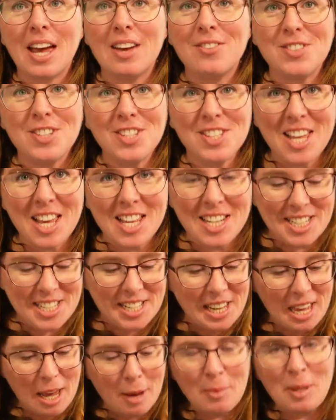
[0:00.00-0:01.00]
I've decided to
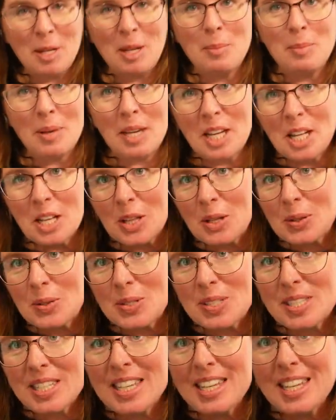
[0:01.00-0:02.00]
come in a bit
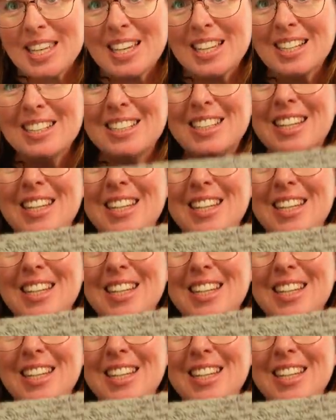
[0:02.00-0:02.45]
closer here